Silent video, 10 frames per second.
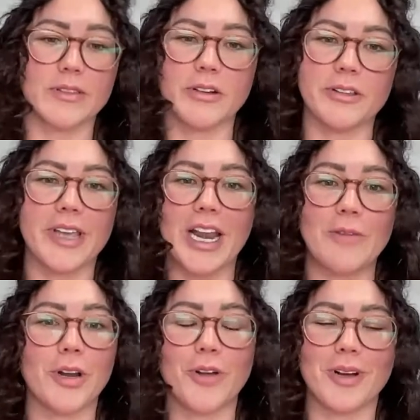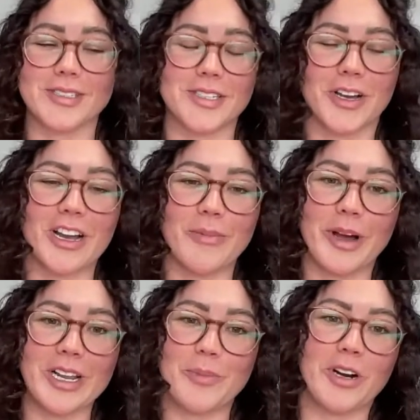with literally anyone who wants to talk
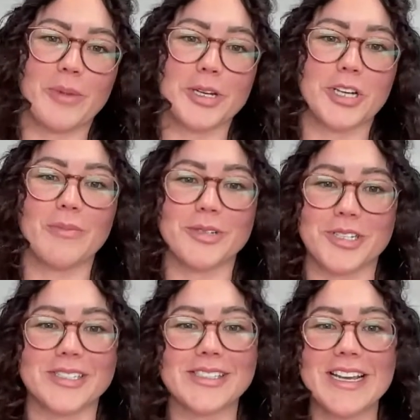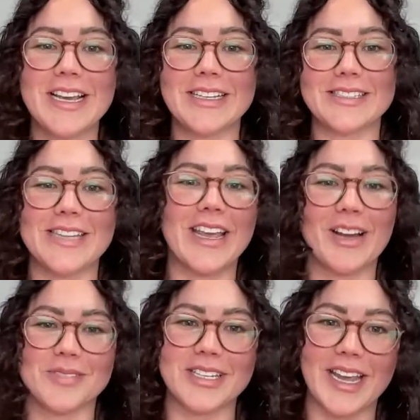about it. Part of my job is just staying
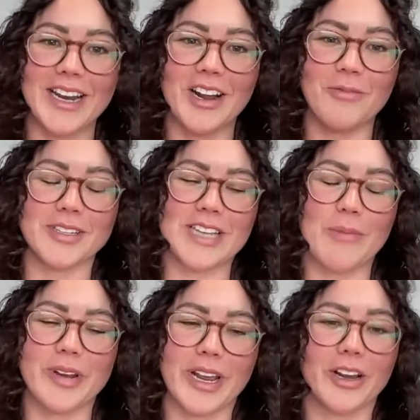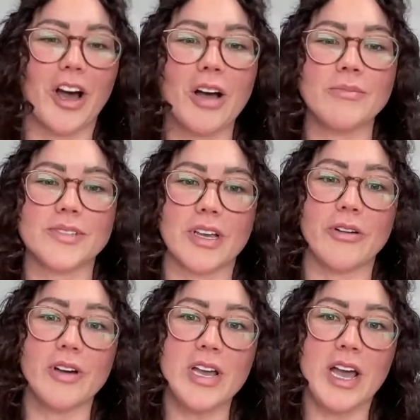up to date on what's happening in com.
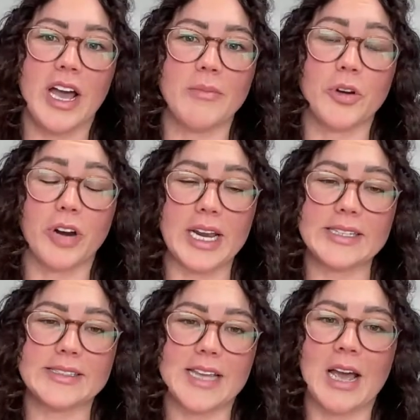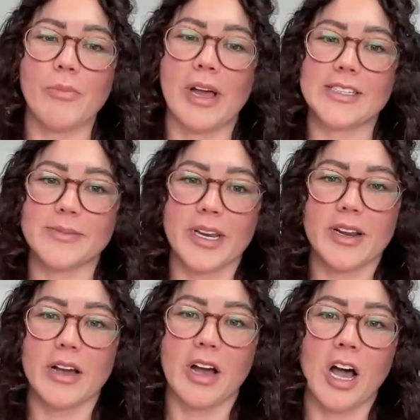So I'm Grace at
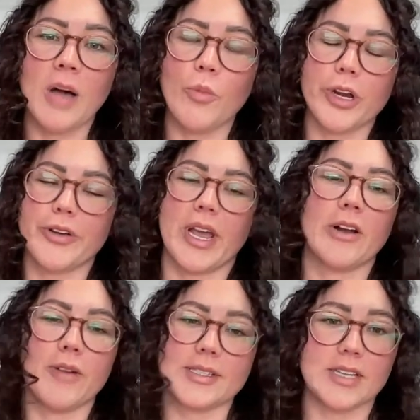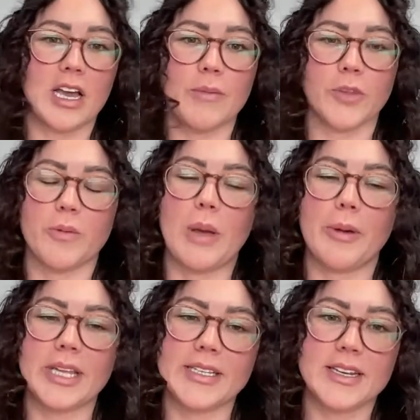blastmedia.com, where you can always um, look me up
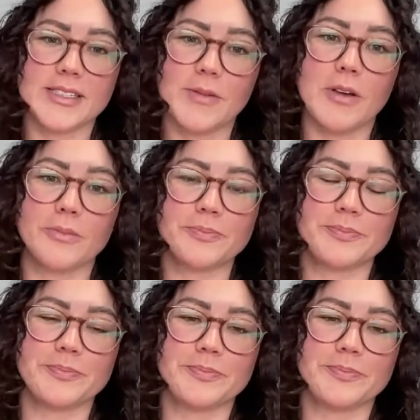on LinkedIn as well.